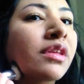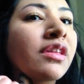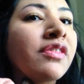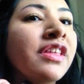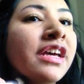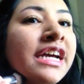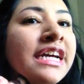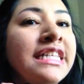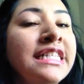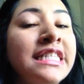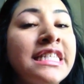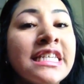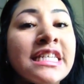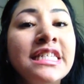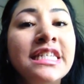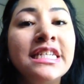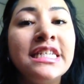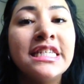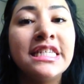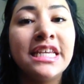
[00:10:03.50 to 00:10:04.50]
the
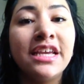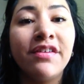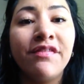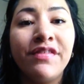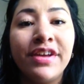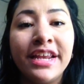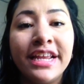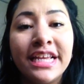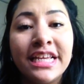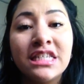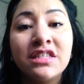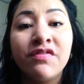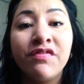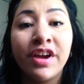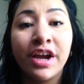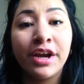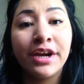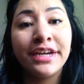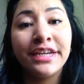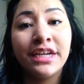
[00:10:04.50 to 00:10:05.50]
consistency of it is
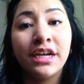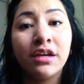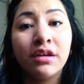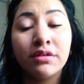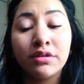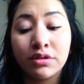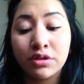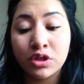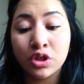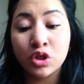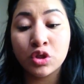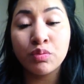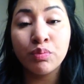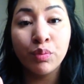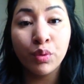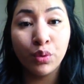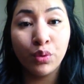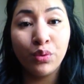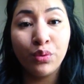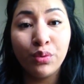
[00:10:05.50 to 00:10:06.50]
very
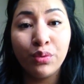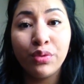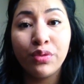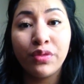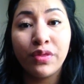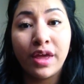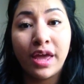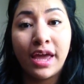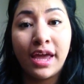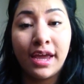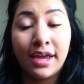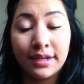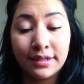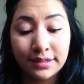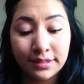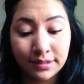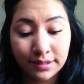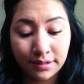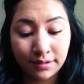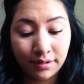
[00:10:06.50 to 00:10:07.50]
smooth and
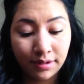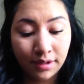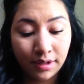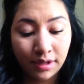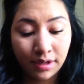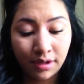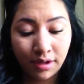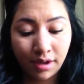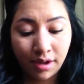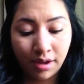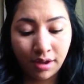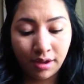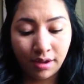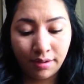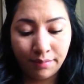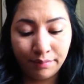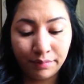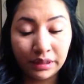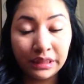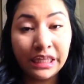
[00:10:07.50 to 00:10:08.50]

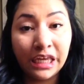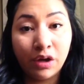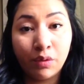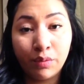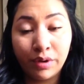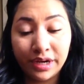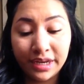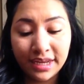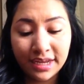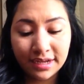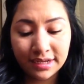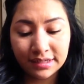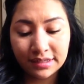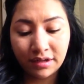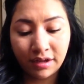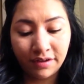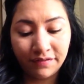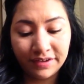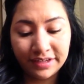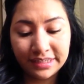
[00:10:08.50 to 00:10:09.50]
liquidy, because
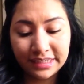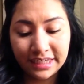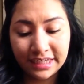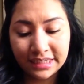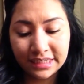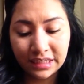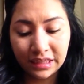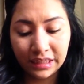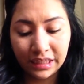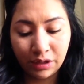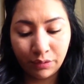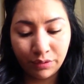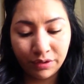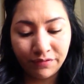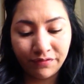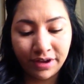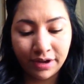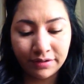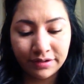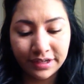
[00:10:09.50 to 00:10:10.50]
obviously it's a liquid
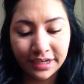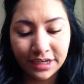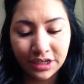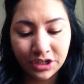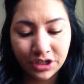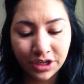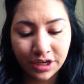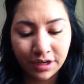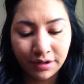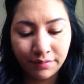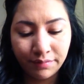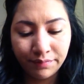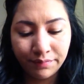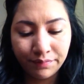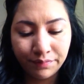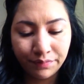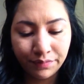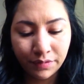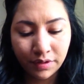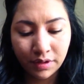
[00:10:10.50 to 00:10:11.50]
foundation.
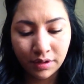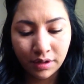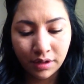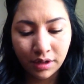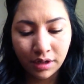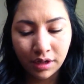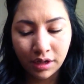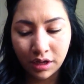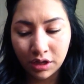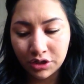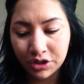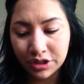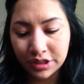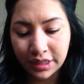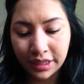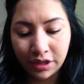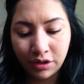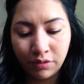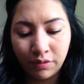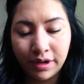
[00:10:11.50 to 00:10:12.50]
I'll just
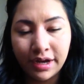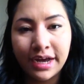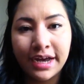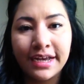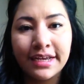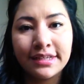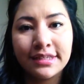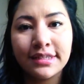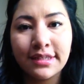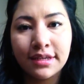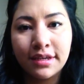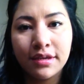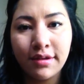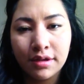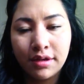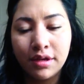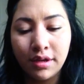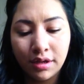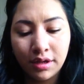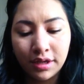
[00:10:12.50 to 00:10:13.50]
let you guys
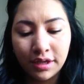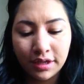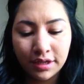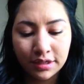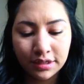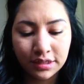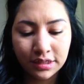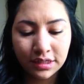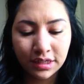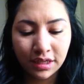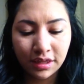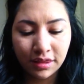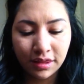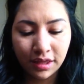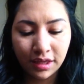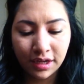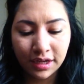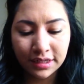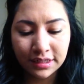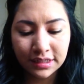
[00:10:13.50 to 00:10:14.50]
see
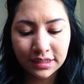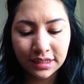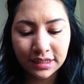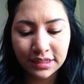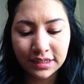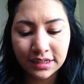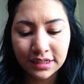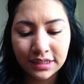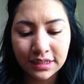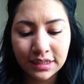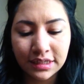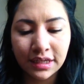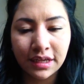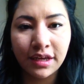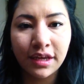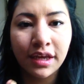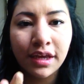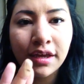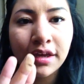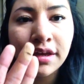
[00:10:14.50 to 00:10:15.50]
the
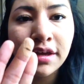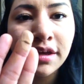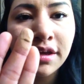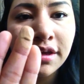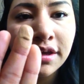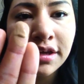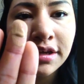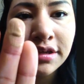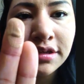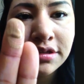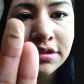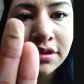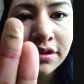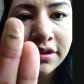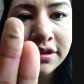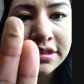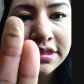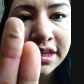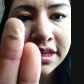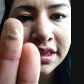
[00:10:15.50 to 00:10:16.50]
consistency. So it
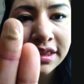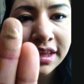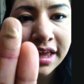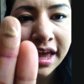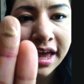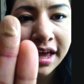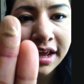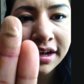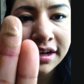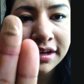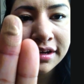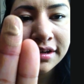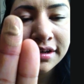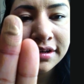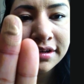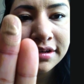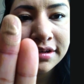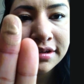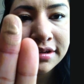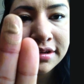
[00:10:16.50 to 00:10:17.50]
looks like that.
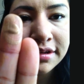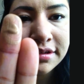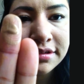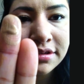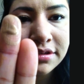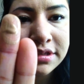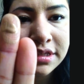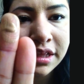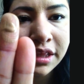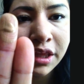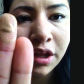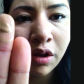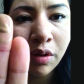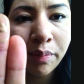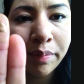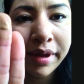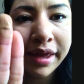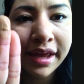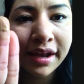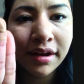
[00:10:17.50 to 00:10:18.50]
So it's a little
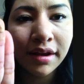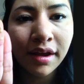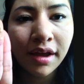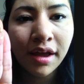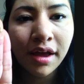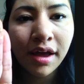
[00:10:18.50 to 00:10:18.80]
bit